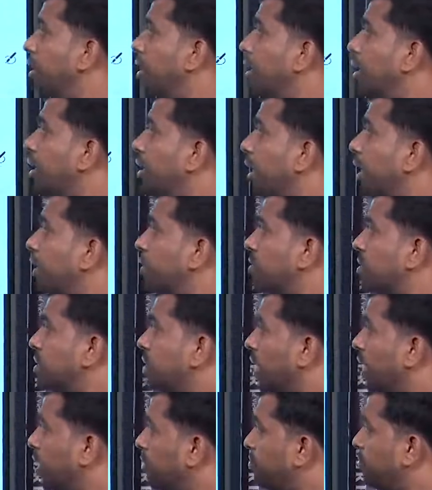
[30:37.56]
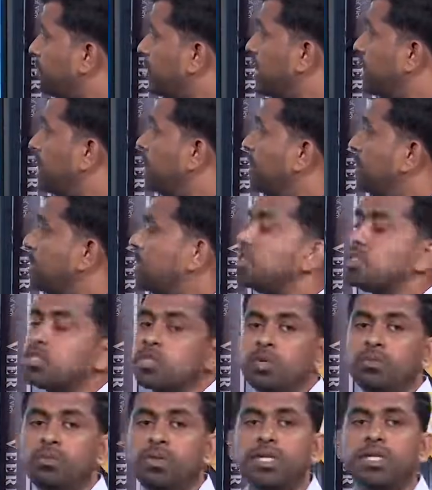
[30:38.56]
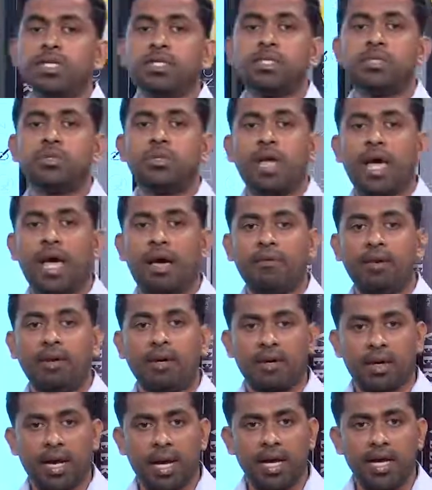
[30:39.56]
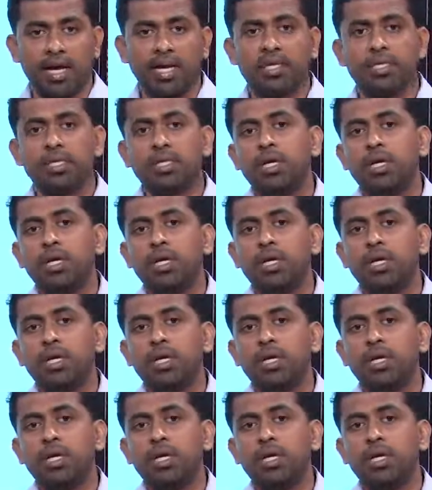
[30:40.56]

Right to safety, consumers should have a right